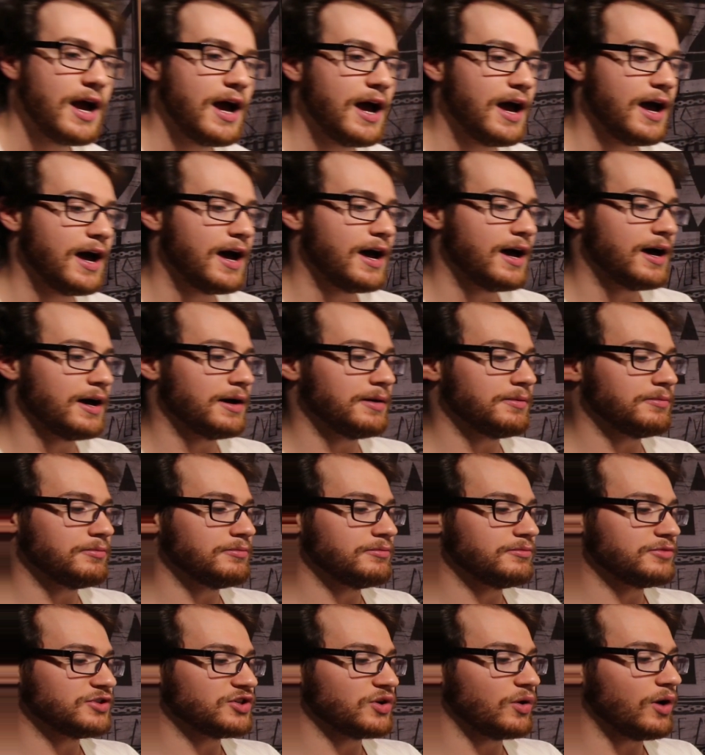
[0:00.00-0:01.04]

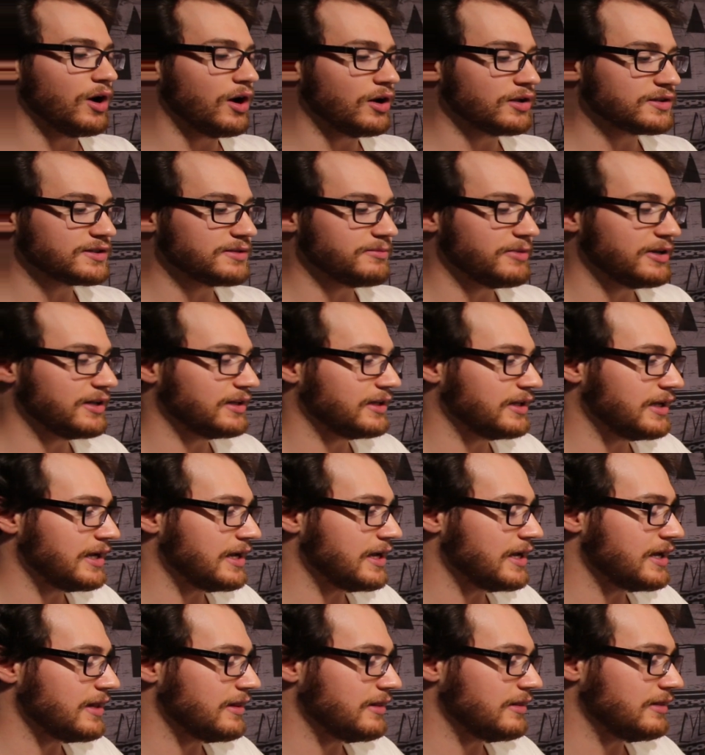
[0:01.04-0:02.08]
So
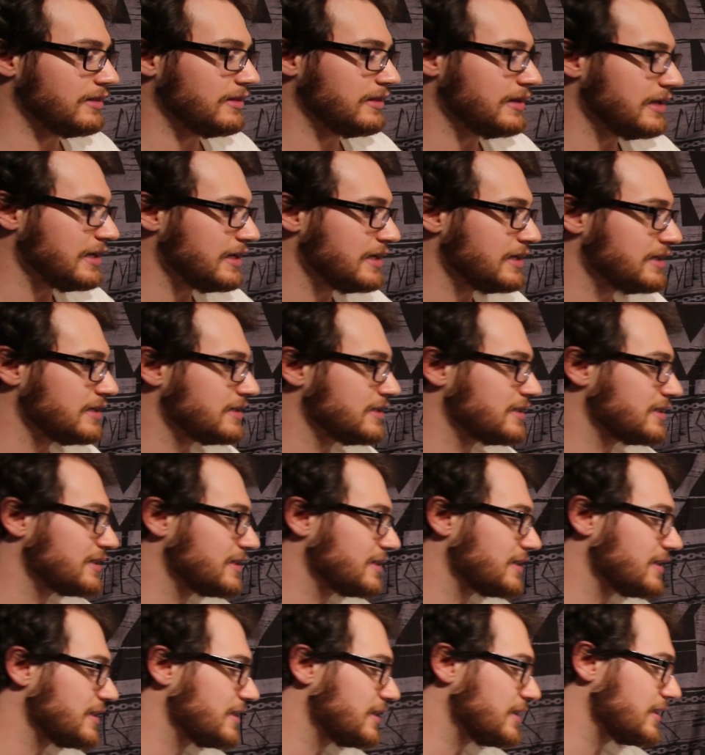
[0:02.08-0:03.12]
ultimately,
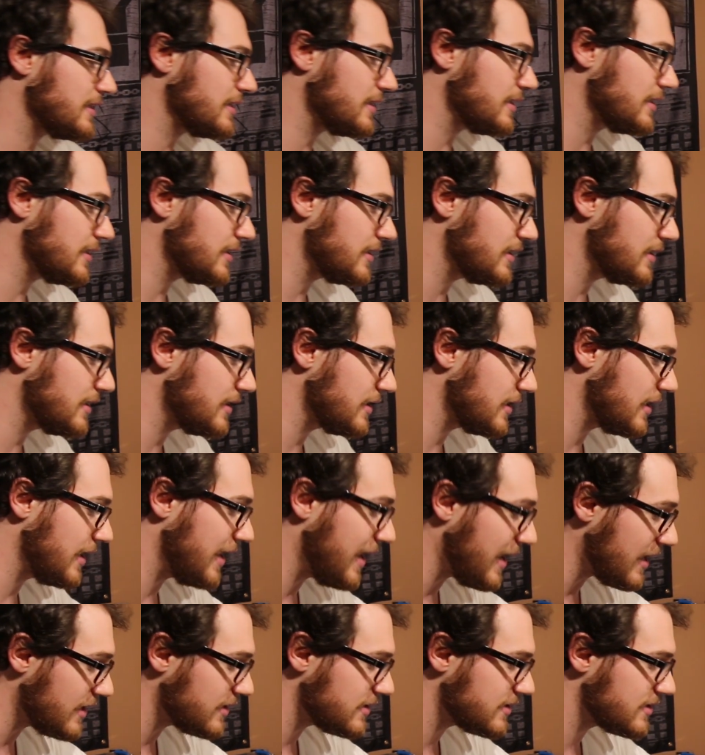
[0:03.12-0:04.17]
these
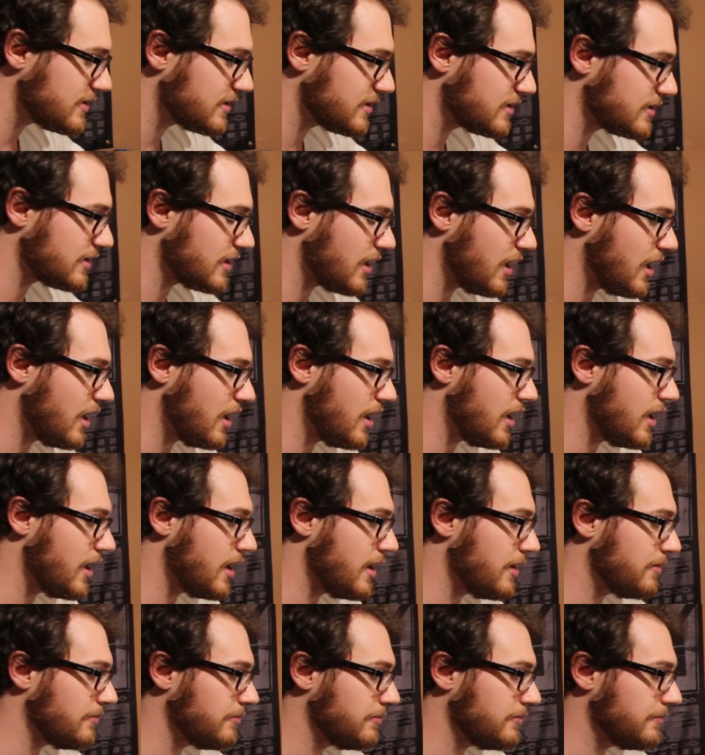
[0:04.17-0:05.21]
kits
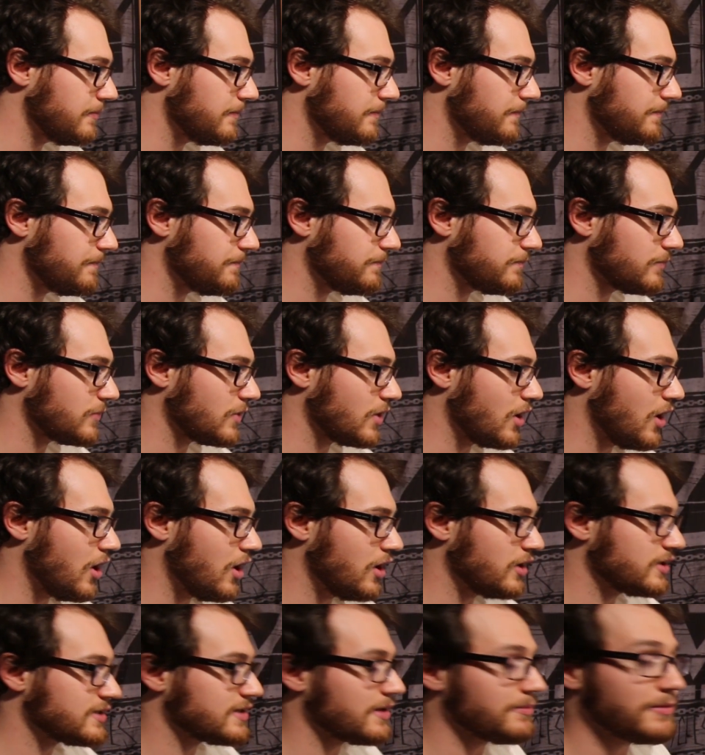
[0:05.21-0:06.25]

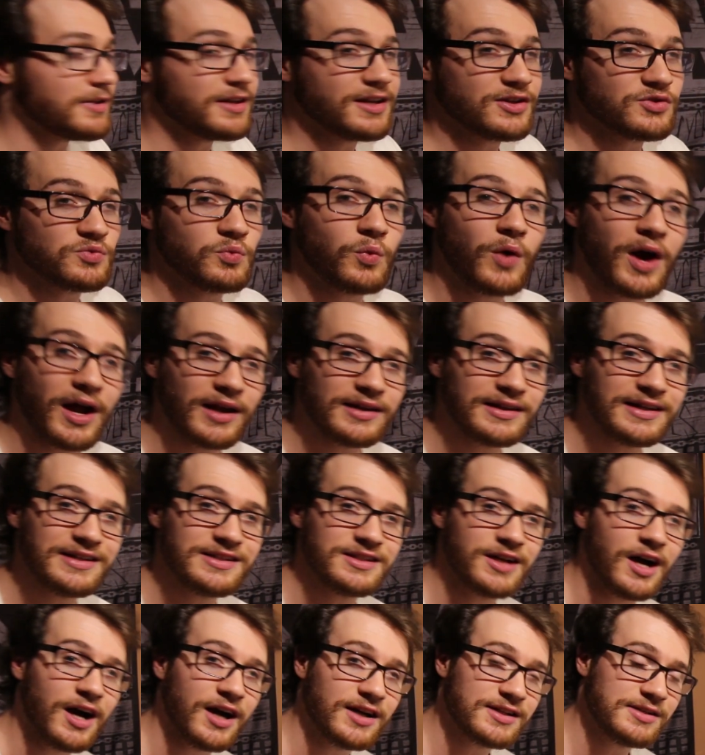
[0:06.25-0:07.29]
are something that's widely
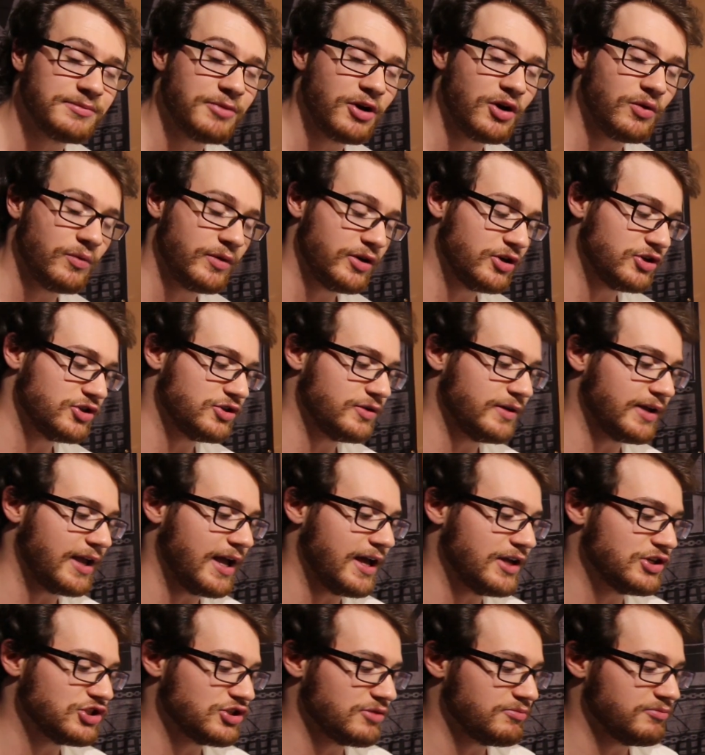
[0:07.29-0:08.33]
talked about when you're doing
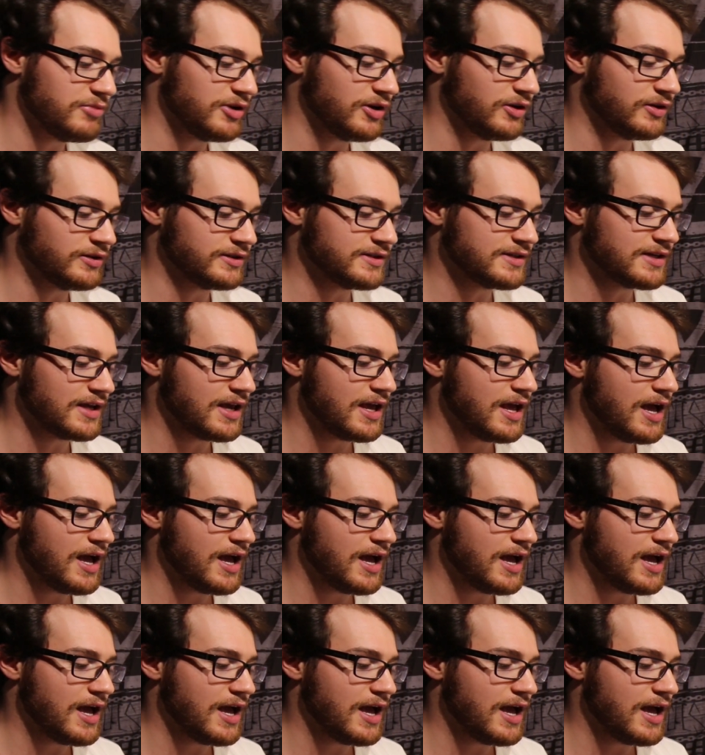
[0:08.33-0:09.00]
engine builds